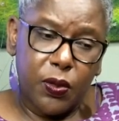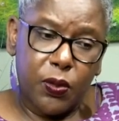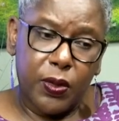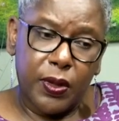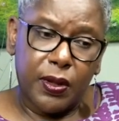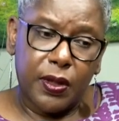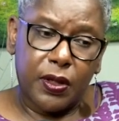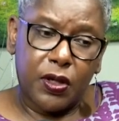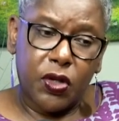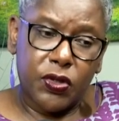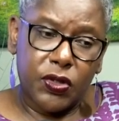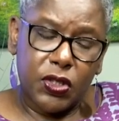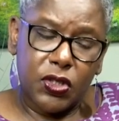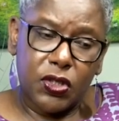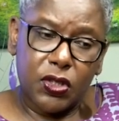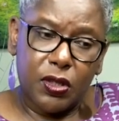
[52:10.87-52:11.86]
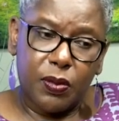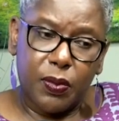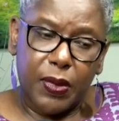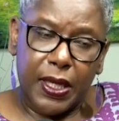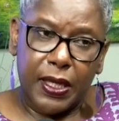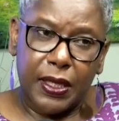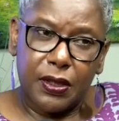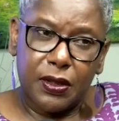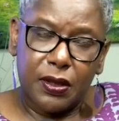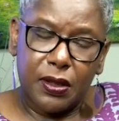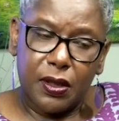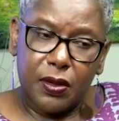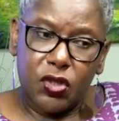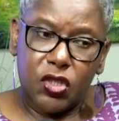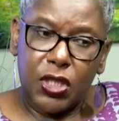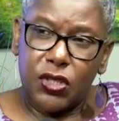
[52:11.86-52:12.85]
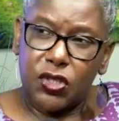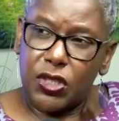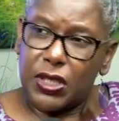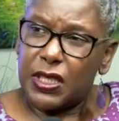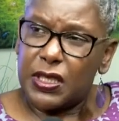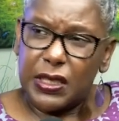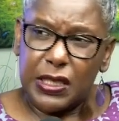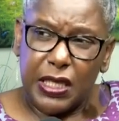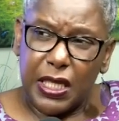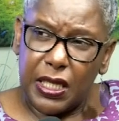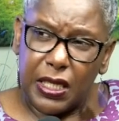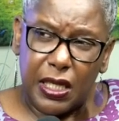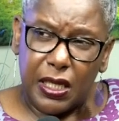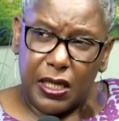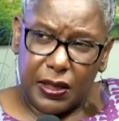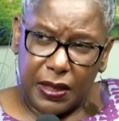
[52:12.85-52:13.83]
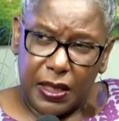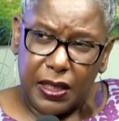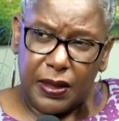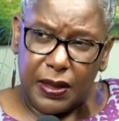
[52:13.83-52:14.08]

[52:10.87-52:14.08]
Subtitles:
with the condition by changing his DNA.